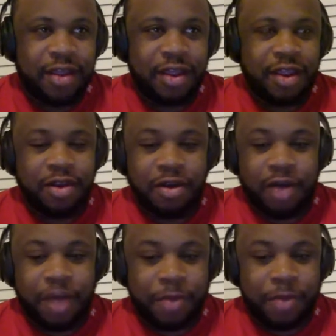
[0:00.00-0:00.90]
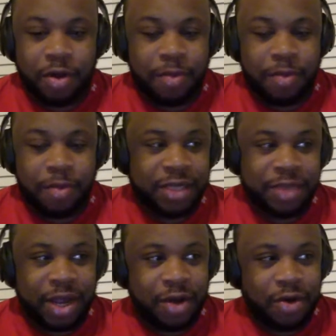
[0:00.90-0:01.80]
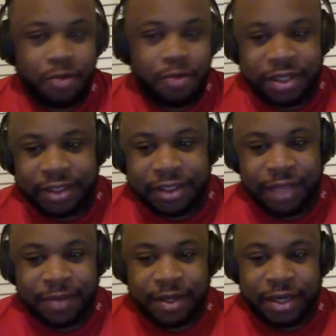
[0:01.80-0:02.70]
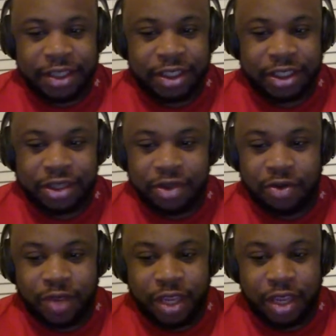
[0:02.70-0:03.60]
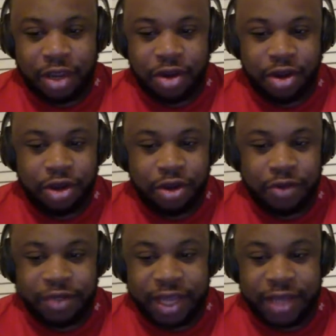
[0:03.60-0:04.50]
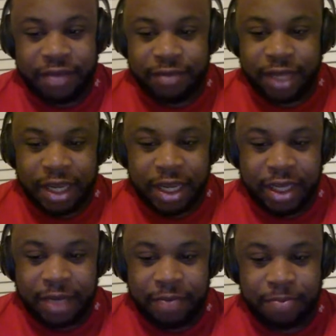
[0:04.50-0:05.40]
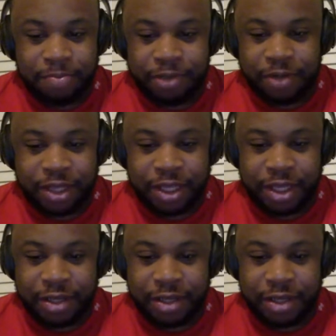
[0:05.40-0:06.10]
I'm going back to my old mission statement. They should just go with younger, unknown talent and let them do their thing.